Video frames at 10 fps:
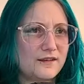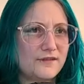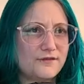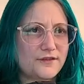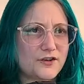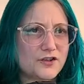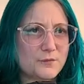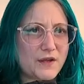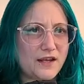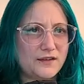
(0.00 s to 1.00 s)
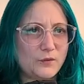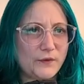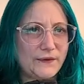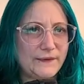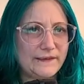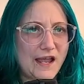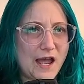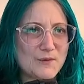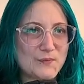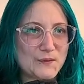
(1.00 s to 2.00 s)
Friendship ended with
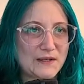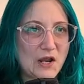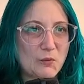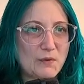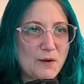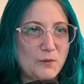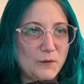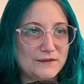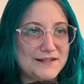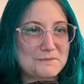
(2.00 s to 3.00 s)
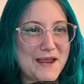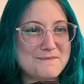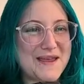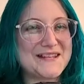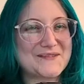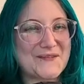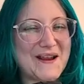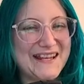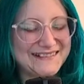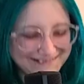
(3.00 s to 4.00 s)
sap. Now Pebble is my best friend.